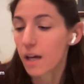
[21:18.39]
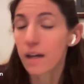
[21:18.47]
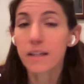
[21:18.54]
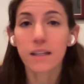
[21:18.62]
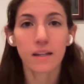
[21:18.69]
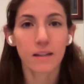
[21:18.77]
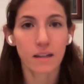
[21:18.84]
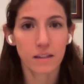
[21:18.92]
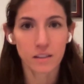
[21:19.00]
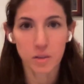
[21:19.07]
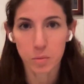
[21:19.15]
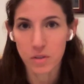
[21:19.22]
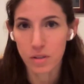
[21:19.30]
Again, not an
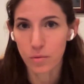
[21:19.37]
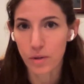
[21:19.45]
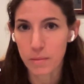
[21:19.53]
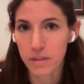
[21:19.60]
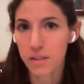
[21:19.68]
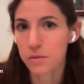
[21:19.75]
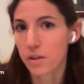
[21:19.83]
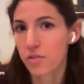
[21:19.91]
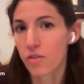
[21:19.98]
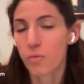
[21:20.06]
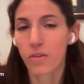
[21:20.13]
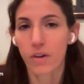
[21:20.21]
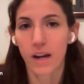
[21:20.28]
explicit remedies question
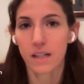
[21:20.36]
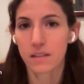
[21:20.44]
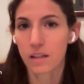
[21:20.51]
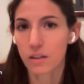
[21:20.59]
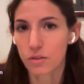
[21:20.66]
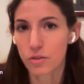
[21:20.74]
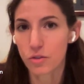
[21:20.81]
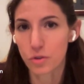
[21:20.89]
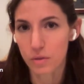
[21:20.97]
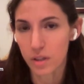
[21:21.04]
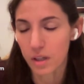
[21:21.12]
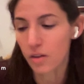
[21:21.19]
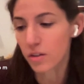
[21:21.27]
where they're asking you to do
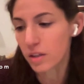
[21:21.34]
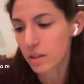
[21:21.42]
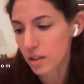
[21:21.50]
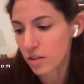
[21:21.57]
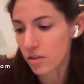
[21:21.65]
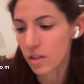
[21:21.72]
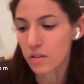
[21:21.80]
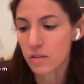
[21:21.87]
the calculation.